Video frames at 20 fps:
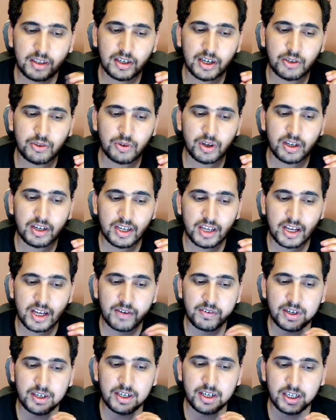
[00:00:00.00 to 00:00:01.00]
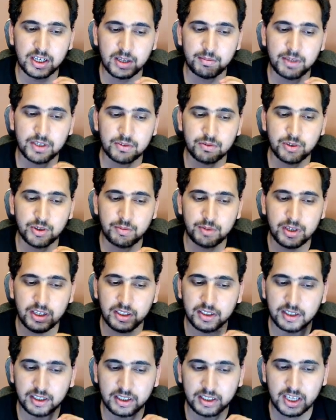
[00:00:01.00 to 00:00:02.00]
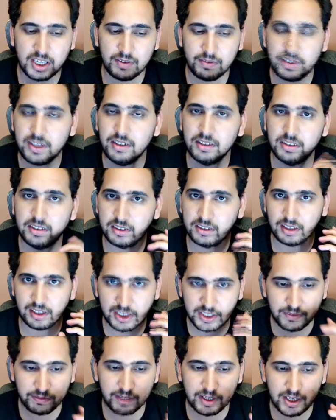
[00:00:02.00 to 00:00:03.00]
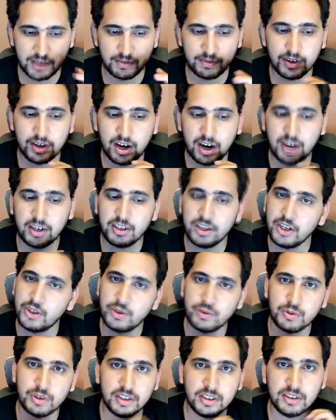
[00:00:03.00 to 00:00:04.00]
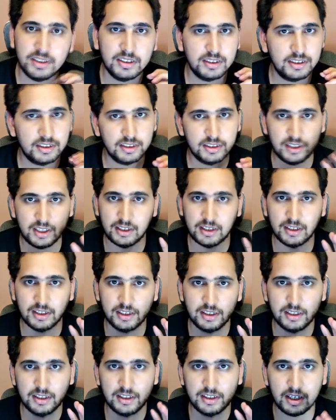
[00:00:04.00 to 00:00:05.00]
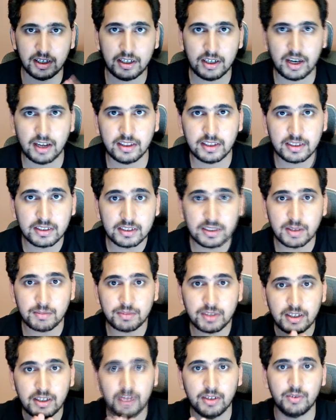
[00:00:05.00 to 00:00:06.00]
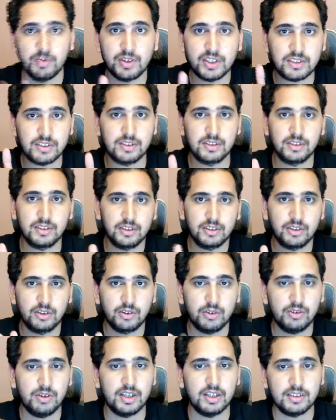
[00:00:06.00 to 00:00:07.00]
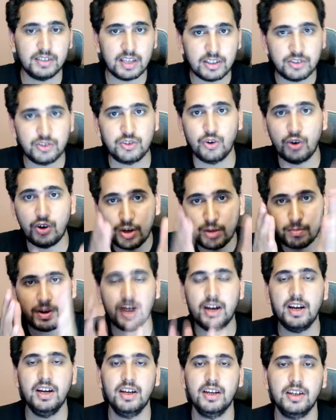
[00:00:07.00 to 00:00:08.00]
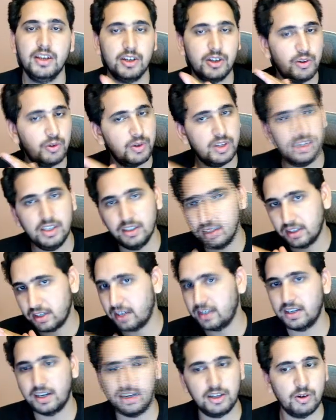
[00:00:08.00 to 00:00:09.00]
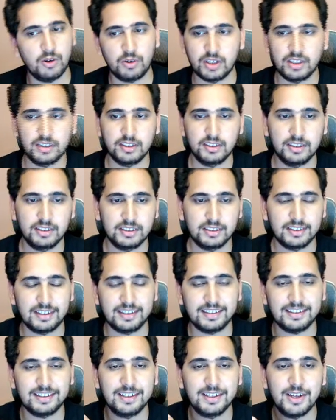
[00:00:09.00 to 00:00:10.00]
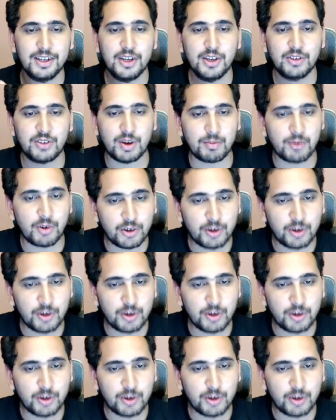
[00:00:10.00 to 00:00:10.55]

Right. So our recovered database would be that key 1 is 5 and key 2 is 10, right? And this is something which, is ensured by doing write-ahead logging, right? So I'm